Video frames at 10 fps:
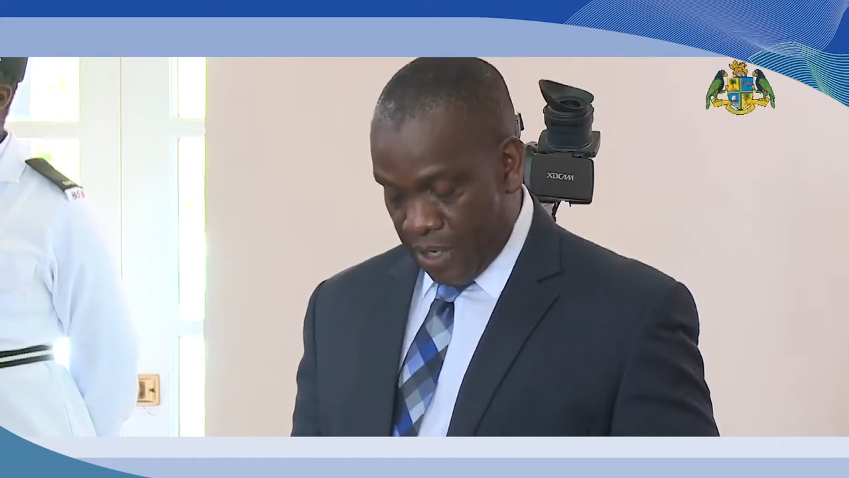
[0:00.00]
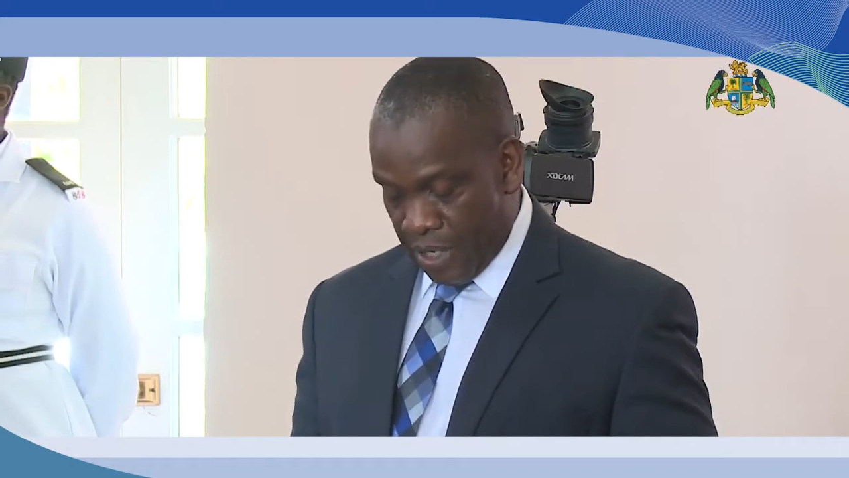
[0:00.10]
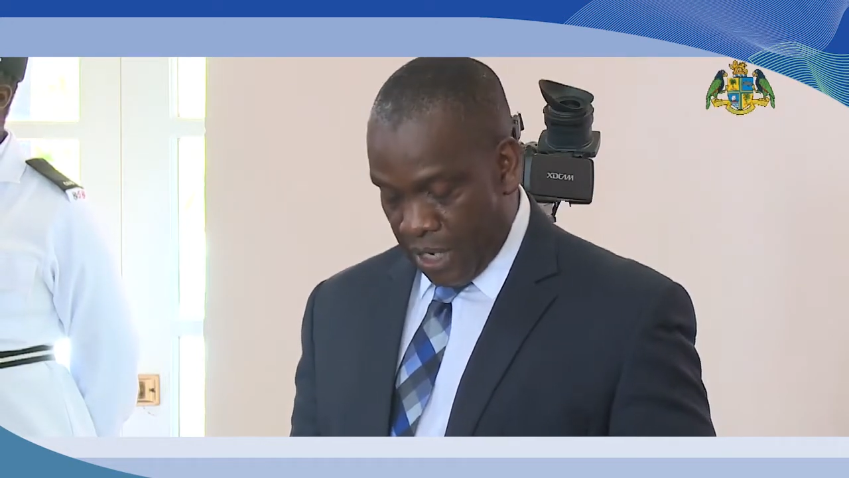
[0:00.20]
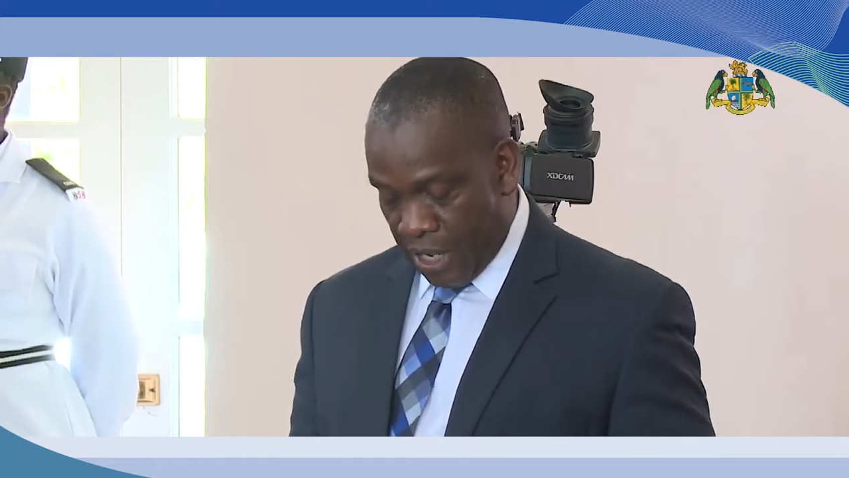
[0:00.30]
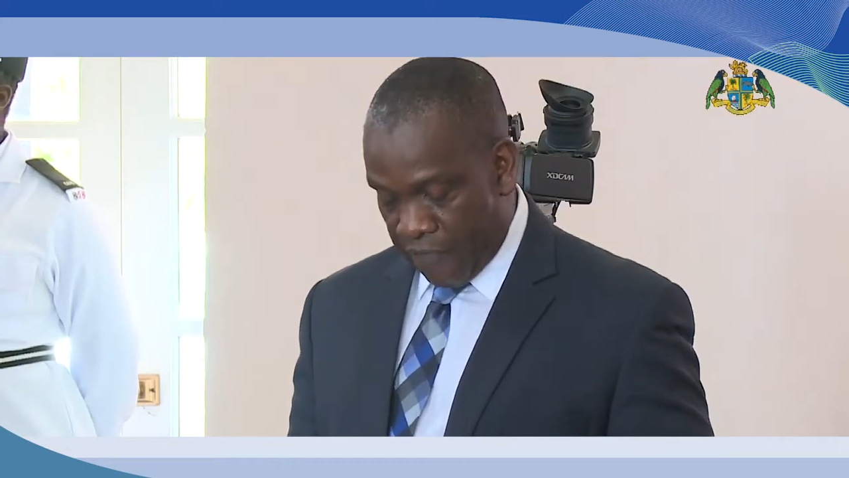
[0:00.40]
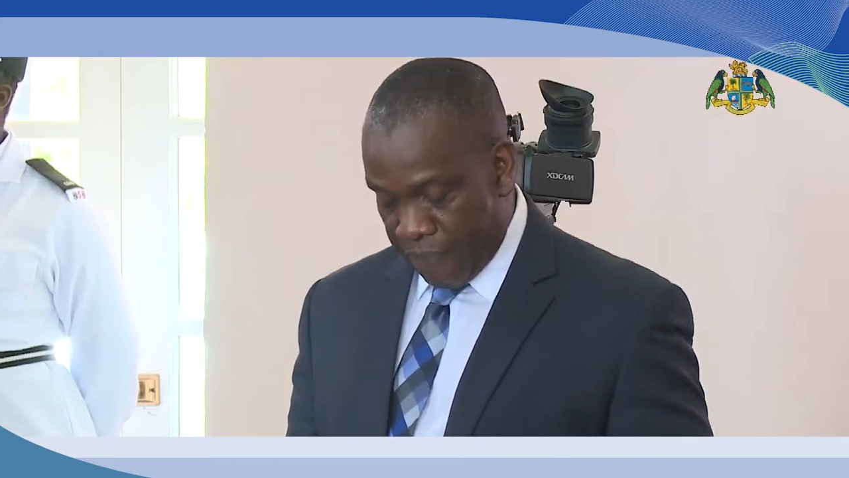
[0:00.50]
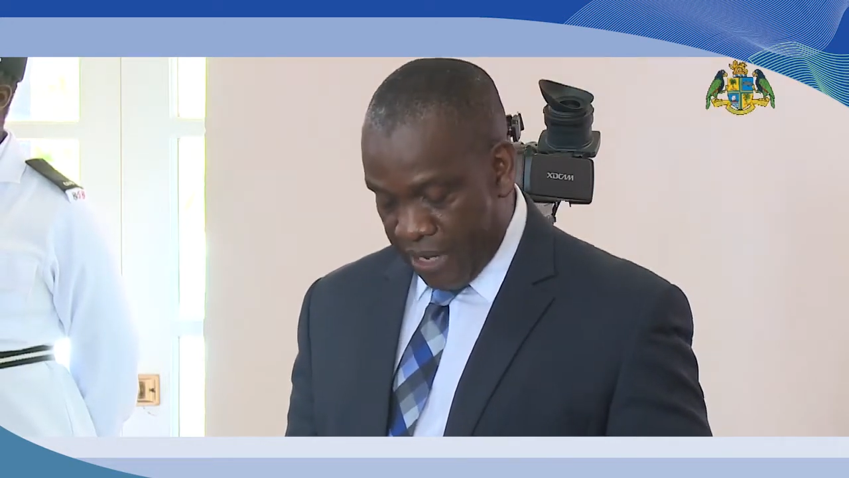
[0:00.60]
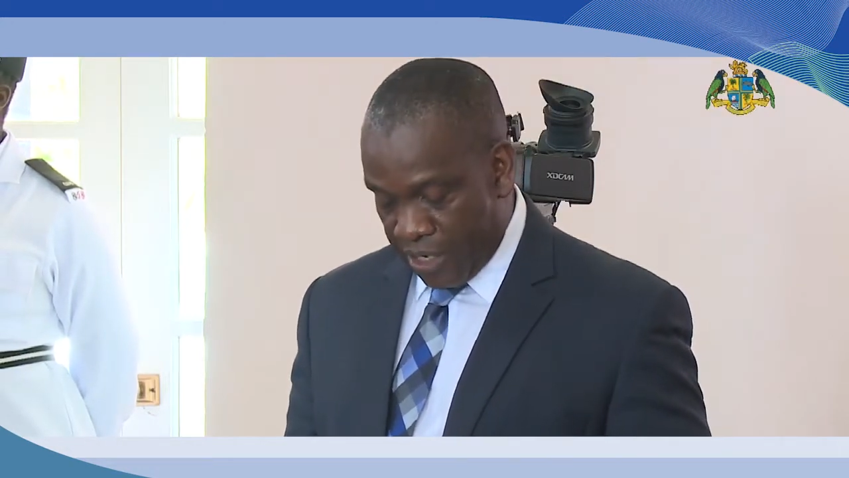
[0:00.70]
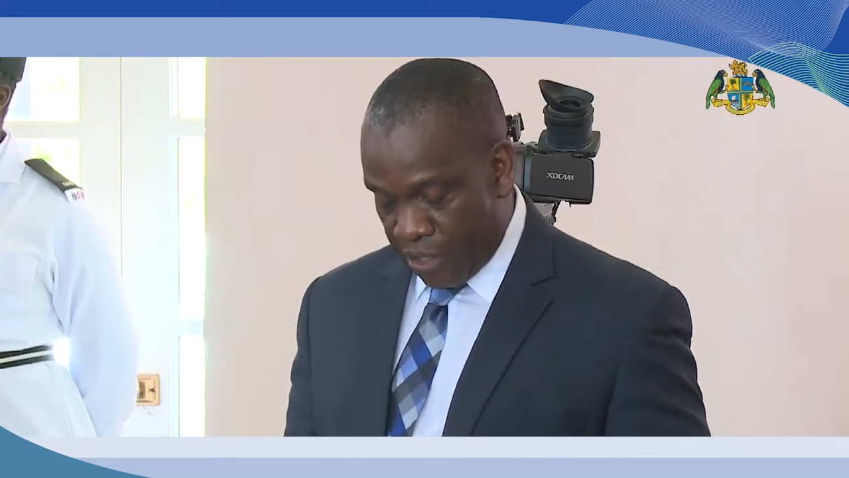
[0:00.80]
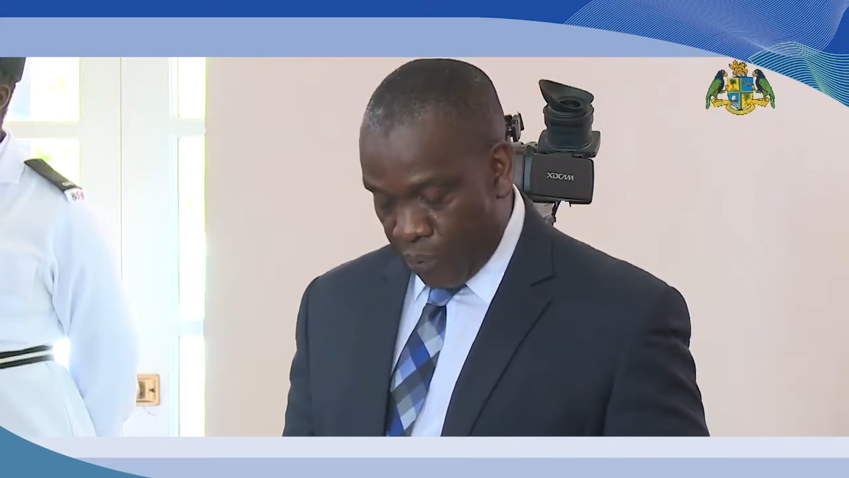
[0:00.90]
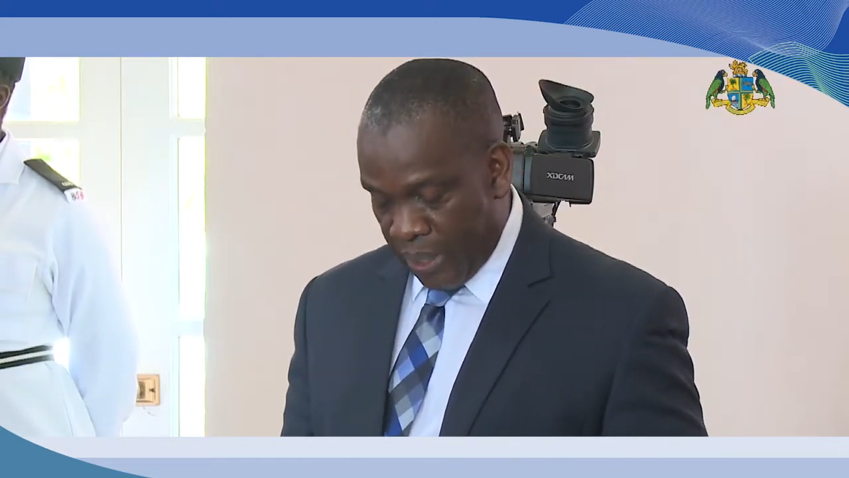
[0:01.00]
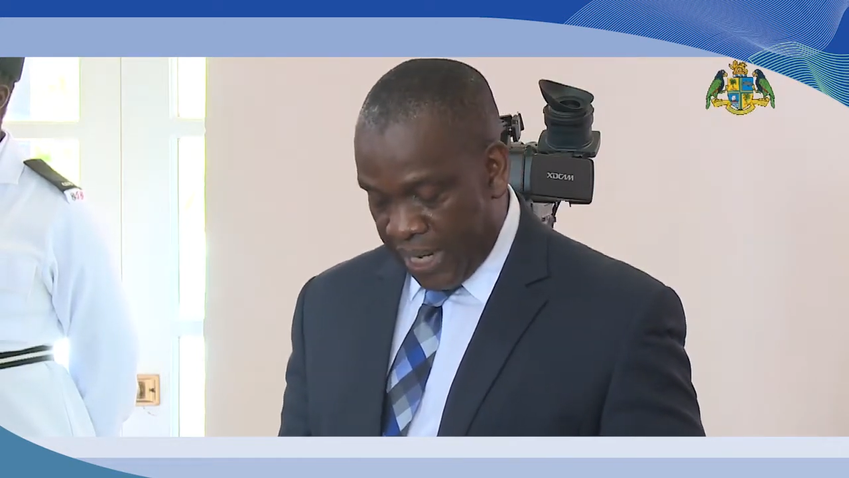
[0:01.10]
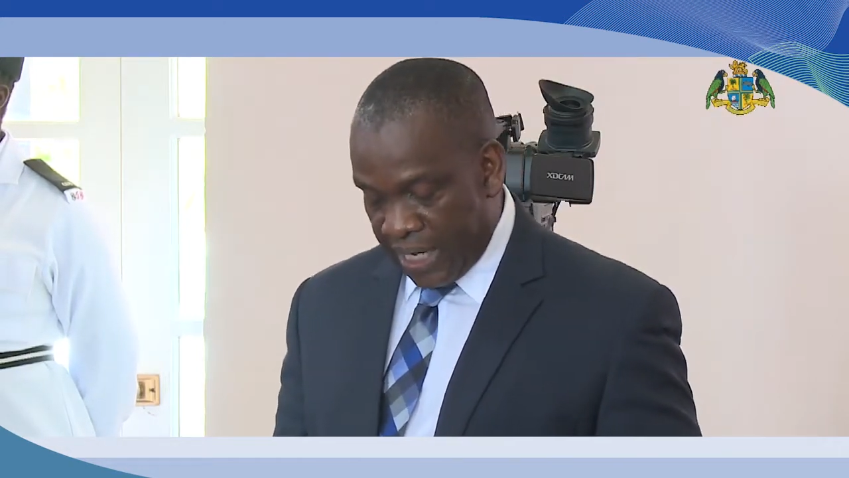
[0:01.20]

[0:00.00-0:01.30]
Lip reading: the government will